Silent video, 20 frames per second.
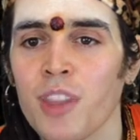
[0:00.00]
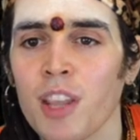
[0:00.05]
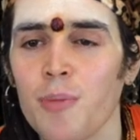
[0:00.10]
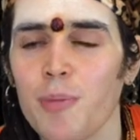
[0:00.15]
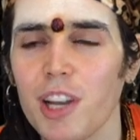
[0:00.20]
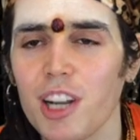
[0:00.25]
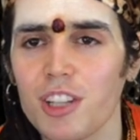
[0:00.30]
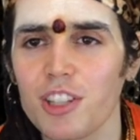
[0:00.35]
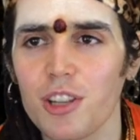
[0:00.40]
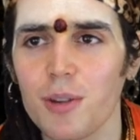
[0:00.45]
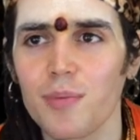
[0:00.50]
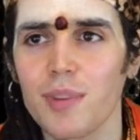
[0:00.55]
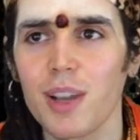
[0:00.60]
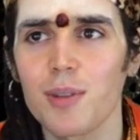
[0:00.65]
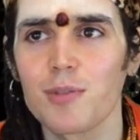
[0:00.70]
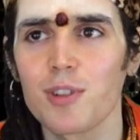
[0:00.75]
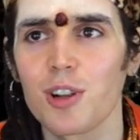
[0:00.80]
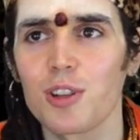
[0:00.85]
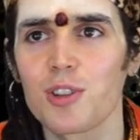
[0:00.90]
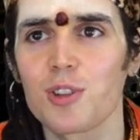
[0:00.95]
Because
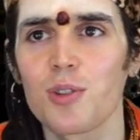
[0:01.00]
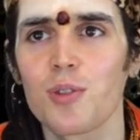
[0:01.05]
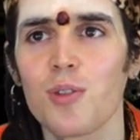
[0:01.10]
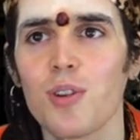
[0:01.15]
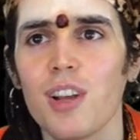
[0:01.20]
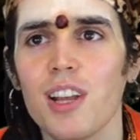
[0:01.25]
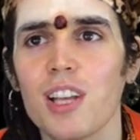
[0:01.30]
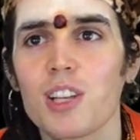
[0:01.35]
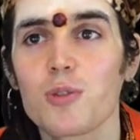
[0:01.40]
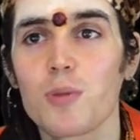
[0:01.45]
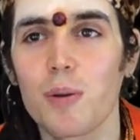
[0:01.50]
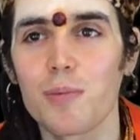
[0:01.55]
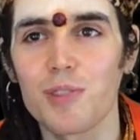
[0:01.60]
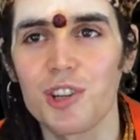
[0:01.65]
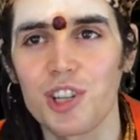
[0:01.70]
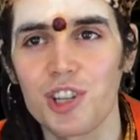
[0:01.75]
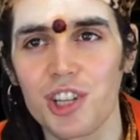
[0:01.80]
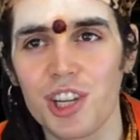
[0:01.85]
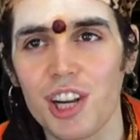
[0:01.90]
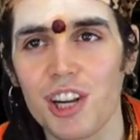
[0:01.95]
sometimes also
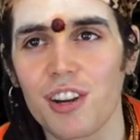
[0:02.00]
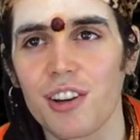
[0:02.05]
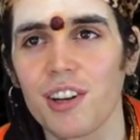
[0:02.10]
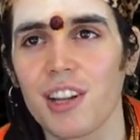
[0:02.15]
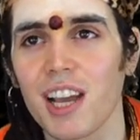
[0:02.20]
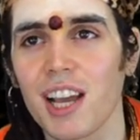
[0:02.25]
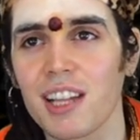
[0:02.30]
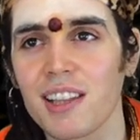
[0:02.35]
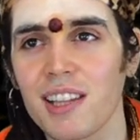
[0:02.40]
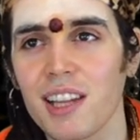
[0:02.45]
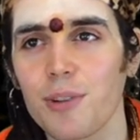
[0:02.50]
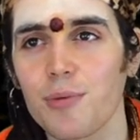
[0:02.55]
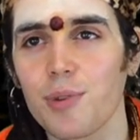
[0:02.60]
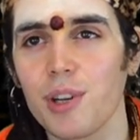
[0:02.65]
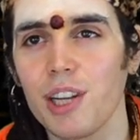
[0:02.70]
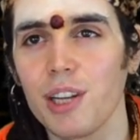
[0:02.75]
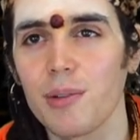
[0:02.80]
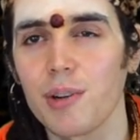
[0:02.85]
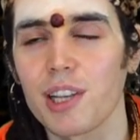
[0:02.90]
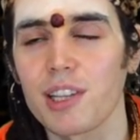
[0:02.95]
Swamiji shared, and that
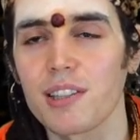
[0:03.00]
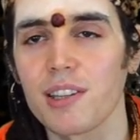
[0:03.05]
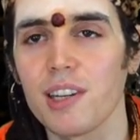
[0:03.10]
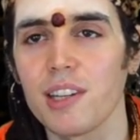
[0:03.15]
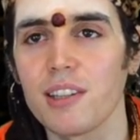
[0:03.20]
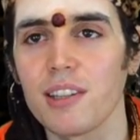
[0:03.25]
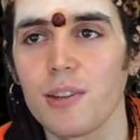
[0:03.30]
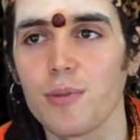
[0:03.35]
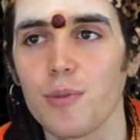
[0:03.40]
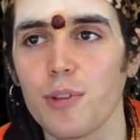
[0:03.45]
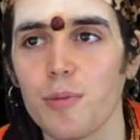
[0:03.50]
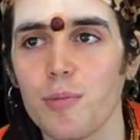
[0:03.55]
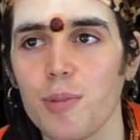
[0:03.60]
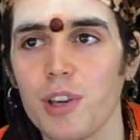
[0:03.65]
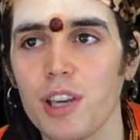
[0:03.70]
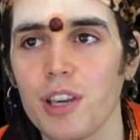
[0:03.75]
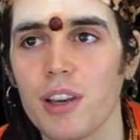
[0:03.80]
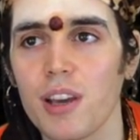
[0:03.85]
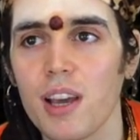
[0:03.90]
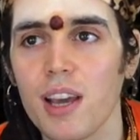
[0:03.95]
really resonated with
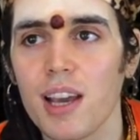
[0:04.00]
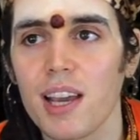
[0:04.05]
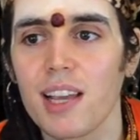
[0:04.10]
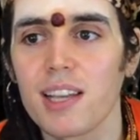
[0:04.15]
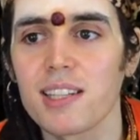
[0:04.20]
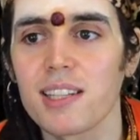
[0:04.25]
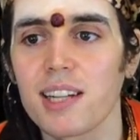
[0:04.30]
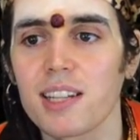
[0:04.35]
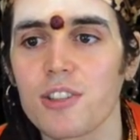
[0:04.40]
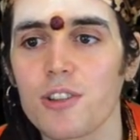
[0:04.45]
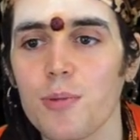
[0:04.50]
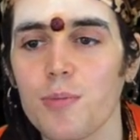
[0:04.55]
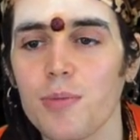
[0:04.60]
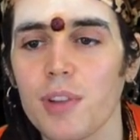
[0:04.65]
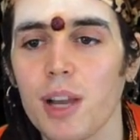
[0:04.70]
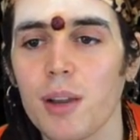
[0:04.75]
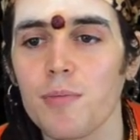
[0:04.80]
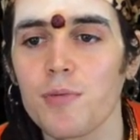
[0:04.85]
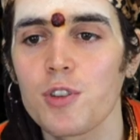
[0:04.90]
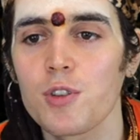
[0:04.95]
me, is that
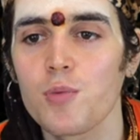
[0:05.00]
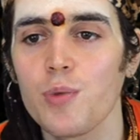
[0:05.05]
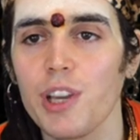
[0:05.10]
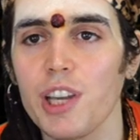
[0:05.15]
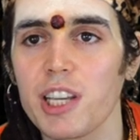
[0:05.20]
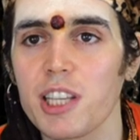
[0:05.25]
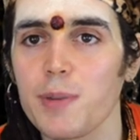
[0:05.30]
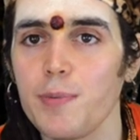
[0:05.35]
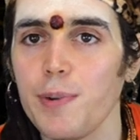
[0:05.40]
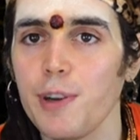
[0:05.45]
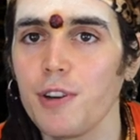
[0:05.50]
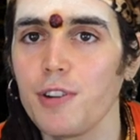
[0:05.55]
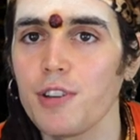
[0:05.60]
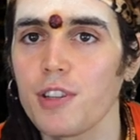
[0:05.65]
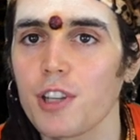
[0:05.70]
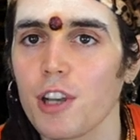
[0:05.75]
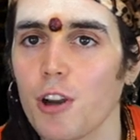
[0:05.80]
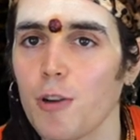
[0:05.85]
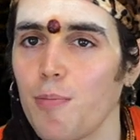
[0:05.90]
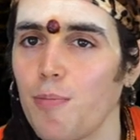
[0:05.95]
sometimes we
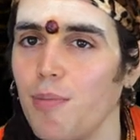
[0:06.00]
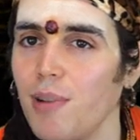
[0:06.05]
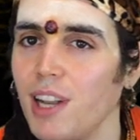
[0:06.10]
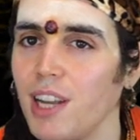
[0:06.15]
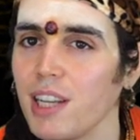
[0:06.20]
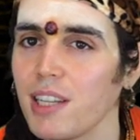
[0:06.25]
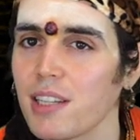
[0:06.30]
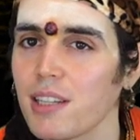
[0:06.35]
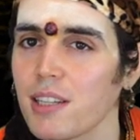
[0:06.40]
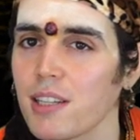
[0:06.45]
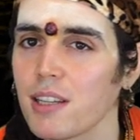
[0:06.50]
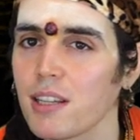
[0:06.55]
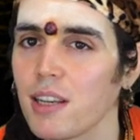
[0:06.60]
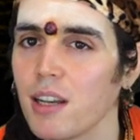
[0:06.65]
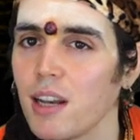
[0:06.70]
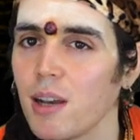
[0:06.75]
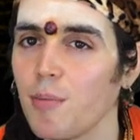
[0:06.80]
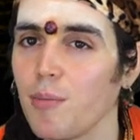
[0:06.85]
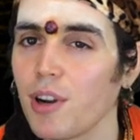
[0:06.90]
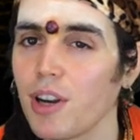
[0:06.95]
experience a bliss,
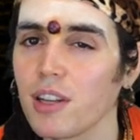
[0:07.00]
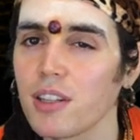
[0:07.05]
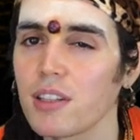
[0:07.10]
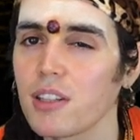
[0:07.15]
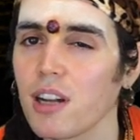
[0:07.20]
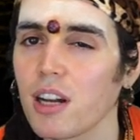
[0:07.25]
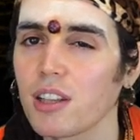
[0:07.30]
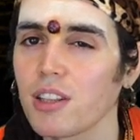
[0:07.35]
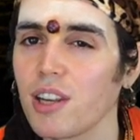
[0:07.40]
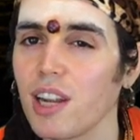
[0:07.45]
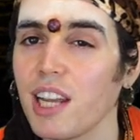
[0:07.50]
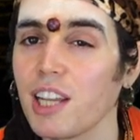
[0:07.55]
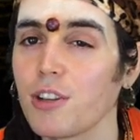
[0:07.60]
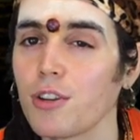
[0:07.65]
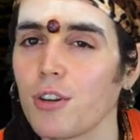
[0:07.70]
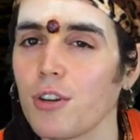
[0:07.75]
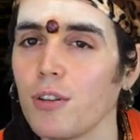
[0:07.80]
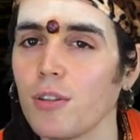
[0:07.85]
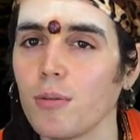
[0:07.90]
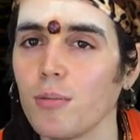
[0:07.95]
but it's not
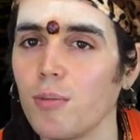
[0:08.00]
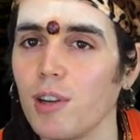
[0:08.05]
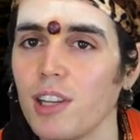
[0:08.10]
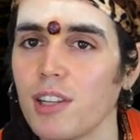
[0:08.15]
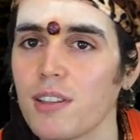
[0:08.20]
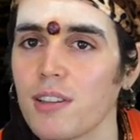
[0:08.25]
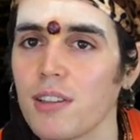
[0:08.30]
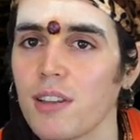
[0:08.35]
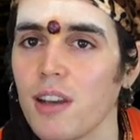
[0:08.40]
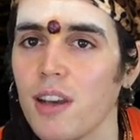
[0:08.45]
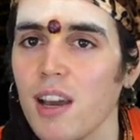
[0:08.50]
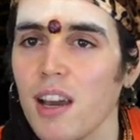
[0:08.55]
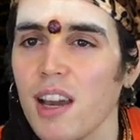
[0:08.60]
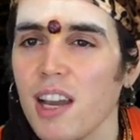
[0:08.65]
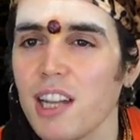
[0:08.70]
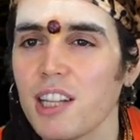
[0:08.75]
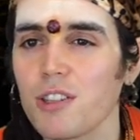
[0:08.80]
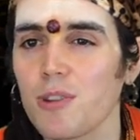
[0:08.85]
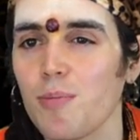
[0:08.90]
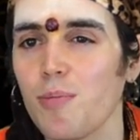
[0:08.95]
eternal bliss.
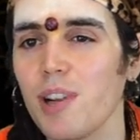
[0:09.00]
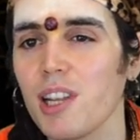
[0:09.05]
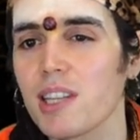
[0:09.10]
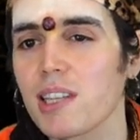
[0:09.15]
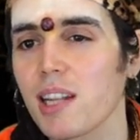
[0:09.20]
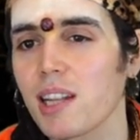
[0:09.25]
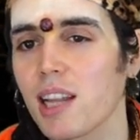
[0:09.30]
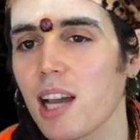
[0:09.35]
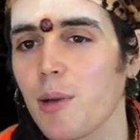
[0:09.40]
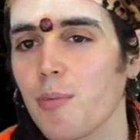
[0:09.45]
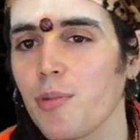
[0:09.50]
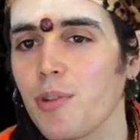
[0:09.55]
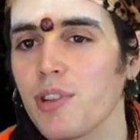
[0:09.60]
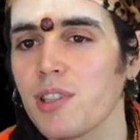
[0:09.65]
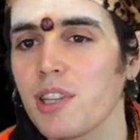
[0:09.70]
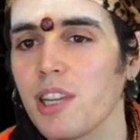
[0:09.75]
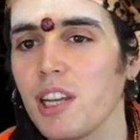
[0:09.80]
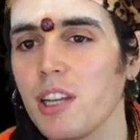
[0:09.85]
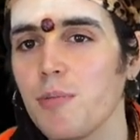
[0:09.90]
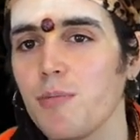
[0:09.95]
It's a bliss that
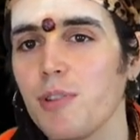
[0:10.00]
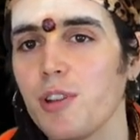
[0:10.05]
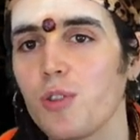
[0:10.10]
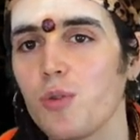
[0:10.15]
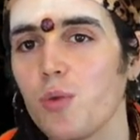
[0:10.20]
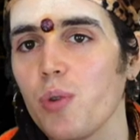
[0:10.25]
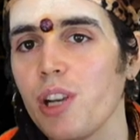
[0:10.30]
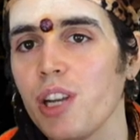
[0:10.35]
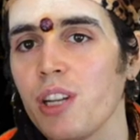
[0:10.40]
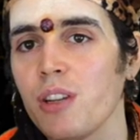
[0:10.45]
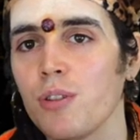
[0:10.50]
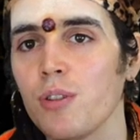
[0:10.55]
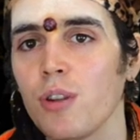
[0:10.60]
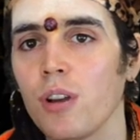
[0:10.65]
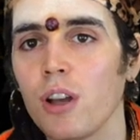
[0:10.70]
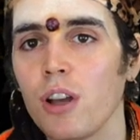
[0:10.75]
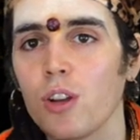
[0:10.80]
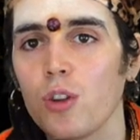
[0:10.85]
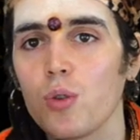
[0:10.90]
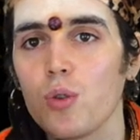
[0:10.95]
happens in between
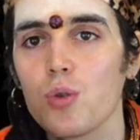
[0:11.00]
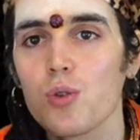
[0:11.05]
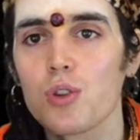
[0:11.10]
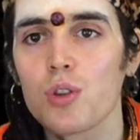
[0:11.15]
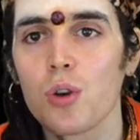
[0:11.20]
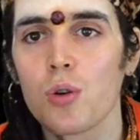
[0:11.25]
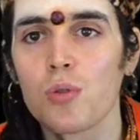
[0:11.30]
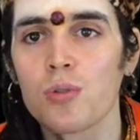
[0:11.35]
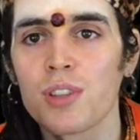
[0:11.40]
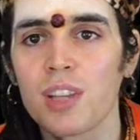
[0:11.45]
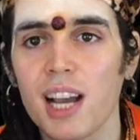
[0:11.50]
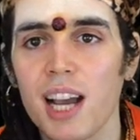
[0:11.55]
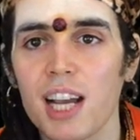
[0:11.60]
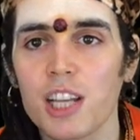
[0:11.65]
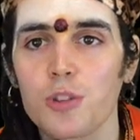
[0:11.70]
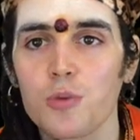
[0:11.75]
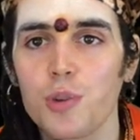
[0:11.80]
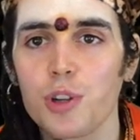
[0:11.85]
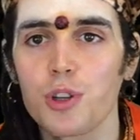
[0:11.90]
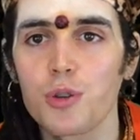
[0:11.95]
two zones
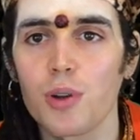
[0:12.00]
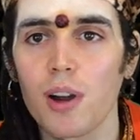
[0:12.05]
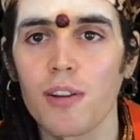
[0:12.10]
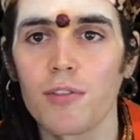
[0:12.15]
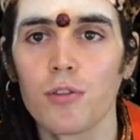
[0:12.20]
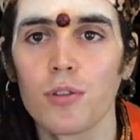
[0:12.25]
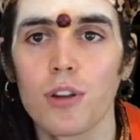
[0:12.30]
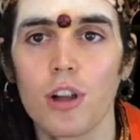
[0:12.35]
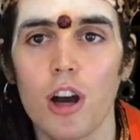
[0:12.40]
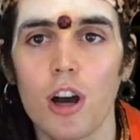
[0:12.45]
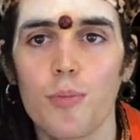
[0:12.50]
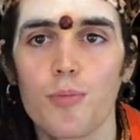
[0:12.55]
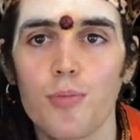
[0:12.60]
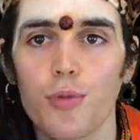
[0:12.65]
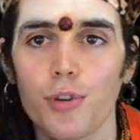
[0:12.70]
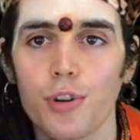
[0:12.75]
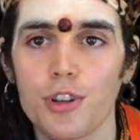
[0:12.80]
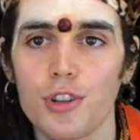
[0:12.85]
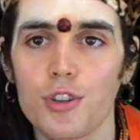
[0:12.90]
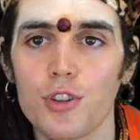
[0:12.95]
as we travel
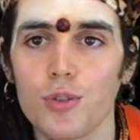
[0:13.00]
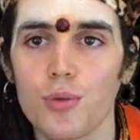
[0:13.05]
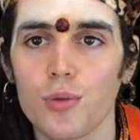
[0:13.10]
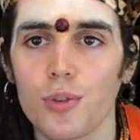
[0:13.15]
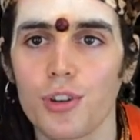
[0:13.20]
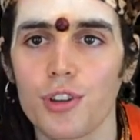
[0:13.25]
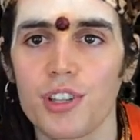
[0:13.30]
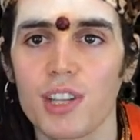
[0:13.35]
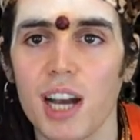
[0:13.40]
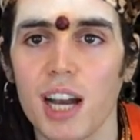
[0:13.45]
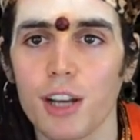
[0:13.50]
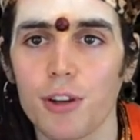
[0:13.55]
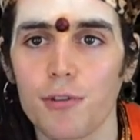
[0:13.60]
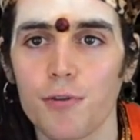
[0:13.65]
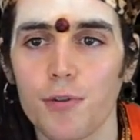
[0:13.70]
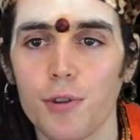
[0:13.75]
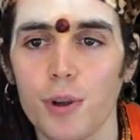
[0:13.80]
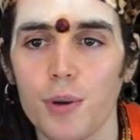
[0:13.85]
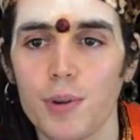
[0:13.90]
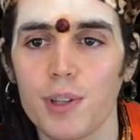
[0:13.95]
upwards towards higher
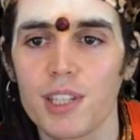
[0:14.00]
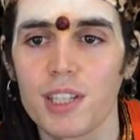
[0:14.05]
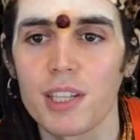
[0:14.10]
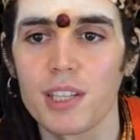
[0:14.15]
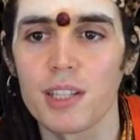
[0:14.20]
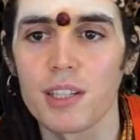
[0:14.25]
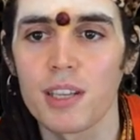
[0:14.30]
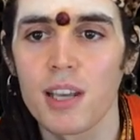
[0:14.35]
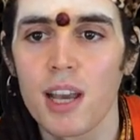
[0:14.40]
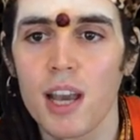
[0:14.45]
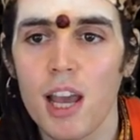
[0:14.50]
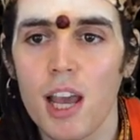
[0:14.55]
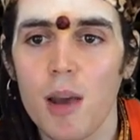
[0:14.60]
frequencies.